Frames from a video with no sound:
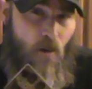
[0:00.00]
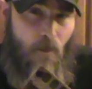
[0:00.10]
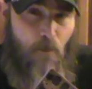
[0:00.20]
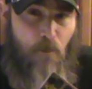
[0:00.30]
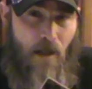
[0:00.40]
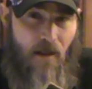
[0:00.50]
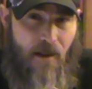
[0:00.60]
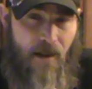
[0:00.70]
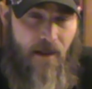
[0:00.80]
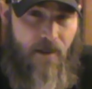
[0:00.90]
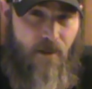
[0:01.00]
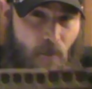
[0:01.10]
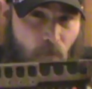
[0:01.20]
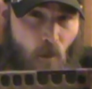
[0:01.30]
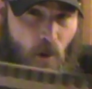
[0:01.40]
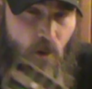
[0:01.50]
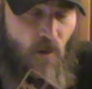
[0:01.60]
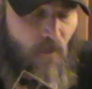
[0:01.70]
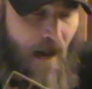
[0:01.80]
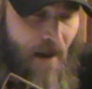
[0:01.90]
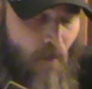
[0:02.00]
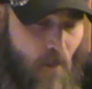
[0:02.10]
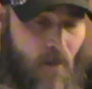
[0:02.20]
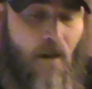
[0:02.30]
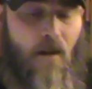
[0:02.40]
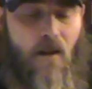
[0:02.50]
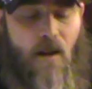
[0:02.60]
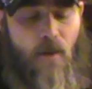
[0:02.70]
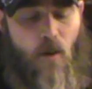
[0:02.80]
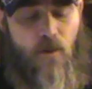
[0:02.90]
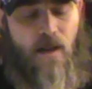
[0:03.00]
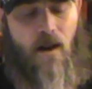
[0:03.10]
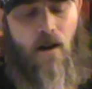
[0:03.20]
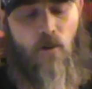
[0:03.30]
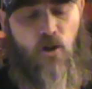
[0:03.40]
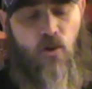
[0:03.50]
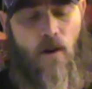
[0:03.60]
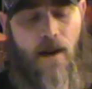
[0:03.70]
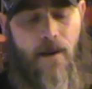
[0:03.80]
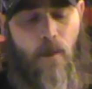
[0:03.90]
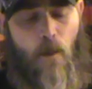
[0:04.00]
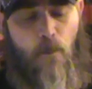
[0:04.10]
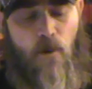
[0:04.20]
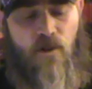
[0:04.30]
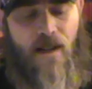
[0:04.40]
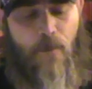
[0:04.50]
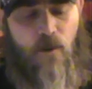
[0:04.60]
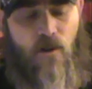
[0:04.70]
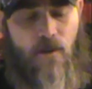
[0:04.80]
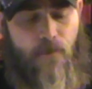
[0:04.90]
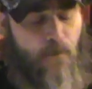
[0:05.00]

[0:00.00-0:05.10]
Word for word: your abilities for your survival. And those are strength, perception,